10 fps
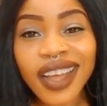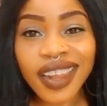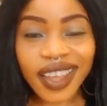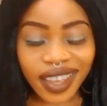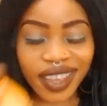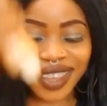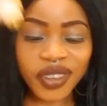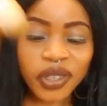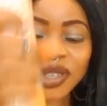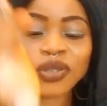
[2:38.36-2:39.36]
Like,
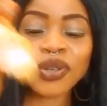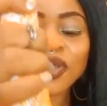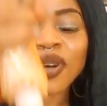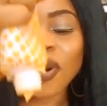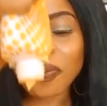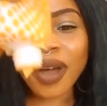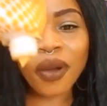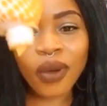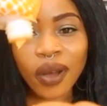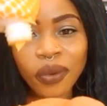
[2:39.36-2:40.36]
you need to use your whole
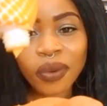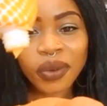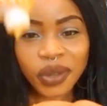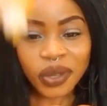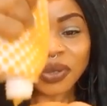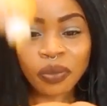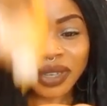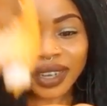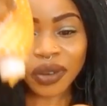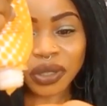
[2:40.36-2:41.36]
power to
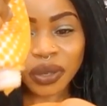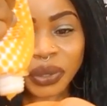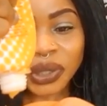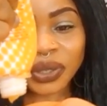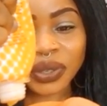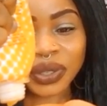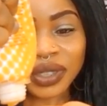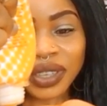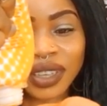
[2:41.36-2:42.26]
bring out the lotion.